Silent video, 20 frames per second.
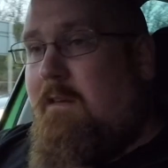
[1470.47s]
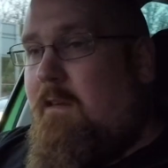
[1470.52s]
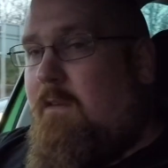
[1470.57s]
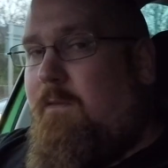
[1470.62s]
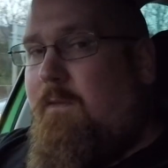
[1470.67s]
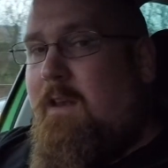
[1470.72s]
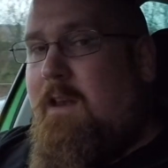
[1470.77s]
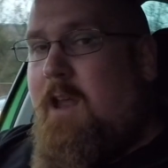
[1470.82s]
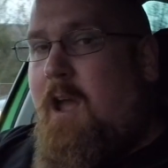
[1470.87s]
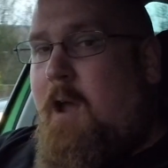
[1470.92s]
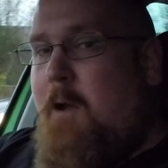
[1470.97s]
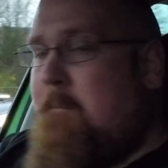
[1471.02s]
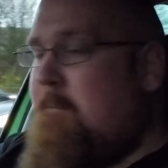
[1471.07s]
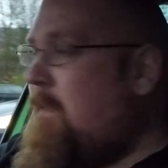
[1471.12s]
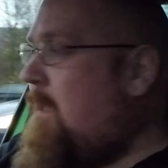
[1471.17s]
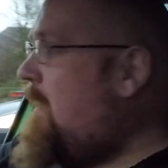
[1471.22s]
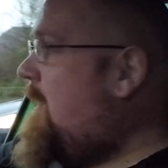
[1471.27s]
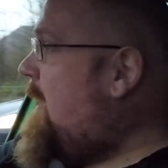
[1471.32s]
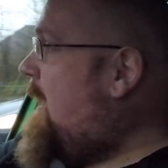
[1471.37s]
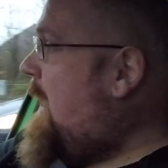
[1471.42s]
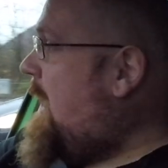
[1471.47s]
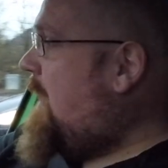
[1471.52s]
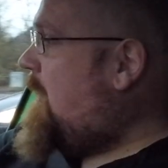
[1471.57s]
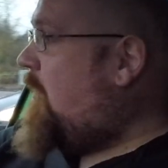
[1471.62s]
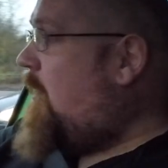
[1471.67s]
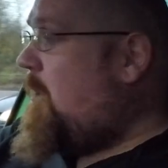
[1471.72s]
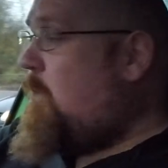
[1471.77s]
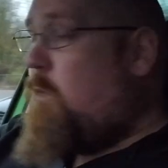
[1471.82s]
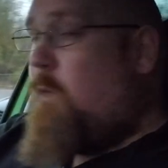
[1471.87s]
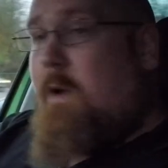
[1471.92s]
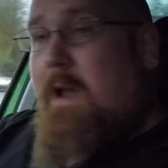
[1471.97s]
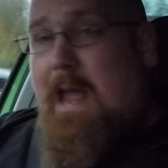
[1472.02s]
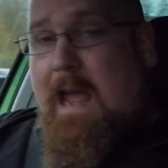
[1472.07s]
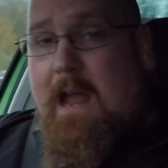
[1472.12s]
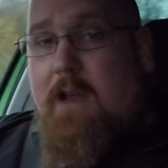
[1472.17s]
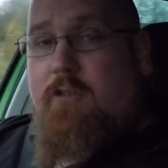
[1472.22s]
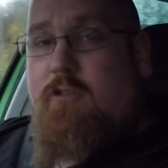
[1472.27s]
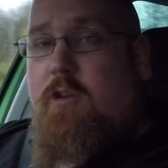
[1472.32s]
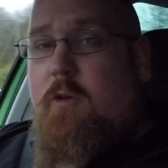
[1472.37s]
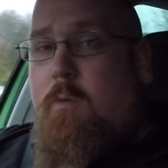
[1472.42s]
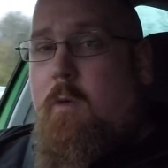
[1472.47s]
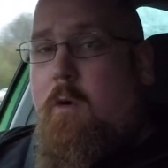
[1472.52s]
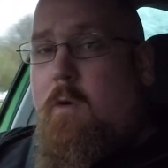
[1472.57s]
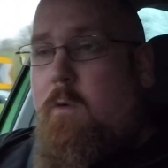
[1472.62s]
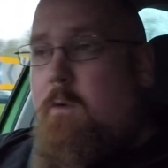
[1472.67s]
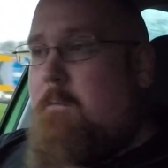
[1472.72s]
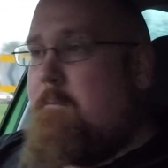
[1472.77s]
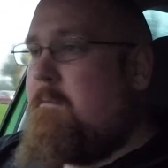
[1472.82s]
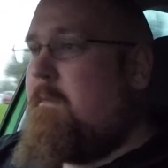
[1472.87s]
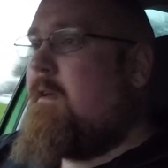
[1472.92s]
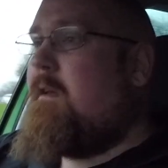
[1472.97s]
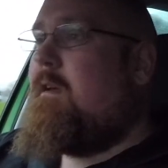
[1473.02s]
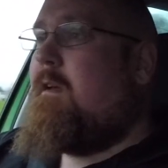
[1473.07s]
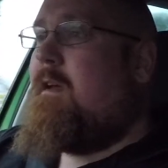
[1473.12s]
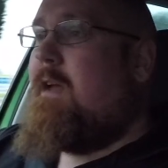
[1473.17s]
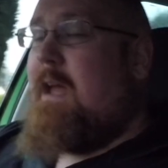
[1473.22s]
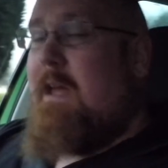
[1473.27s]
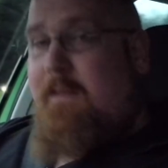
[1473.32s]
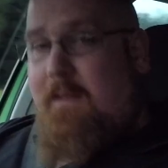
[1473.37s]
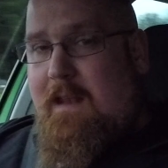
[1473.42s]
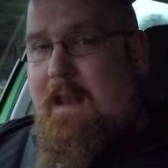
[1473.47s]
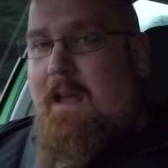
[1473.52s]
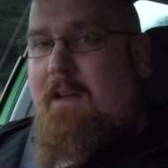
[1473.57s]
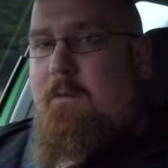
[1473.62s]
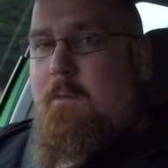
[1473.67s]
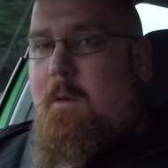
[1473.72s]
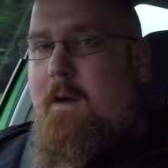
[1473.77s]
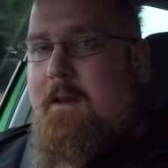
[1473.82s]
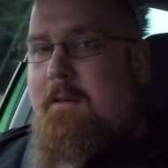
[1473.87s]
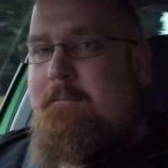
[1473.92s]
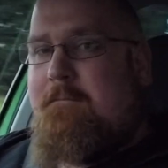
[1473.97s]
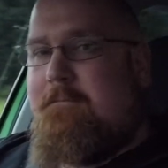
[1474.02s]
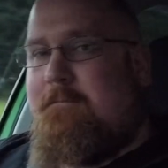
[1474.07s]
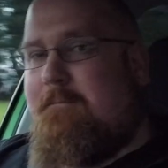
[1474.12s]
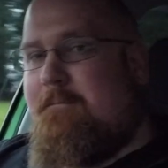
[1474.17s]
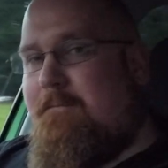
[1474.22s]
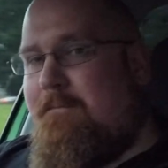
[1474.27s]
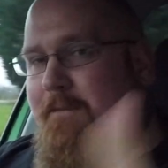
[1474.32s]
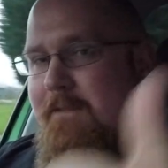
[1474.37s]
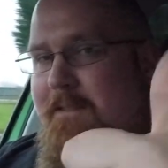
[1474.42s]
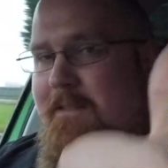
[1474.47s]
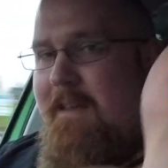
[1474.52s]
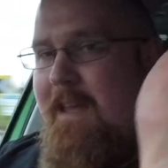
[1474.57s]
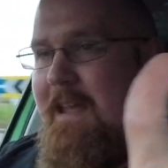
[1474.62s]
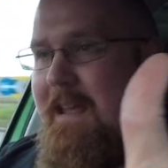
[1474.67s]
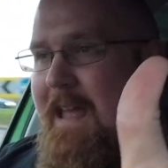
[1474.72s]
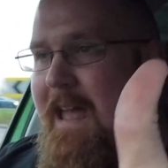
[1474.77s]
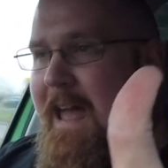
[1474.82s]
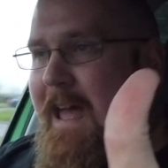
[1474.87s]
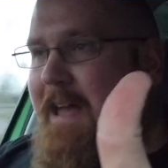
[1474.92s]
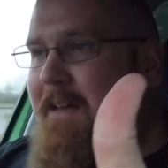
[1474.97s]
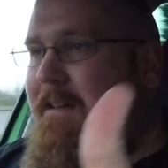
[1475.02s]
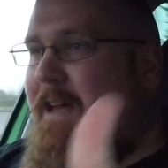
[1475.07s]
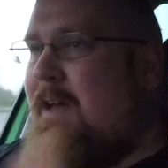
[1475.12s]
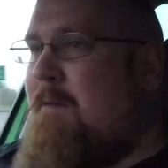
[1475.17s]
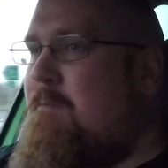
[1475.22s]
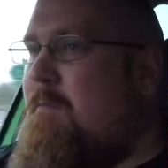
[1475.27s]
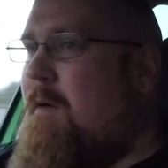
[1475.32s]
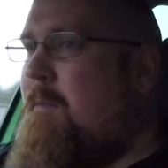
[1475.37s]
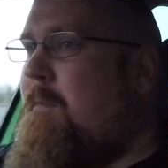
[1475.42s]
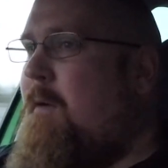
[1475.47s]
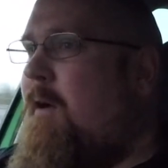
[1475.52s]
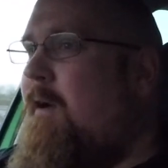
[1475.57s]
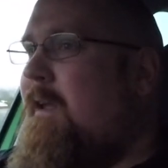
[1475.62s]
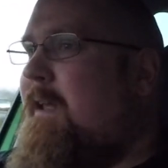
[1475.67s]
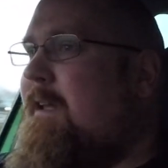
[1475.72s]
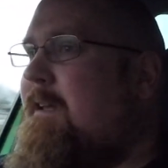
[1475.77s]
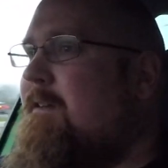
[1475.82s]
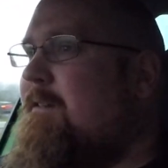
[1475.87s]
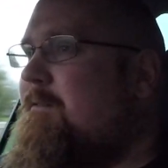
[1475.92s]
video, and I will catch you all in the next one. Take care and bye-bye.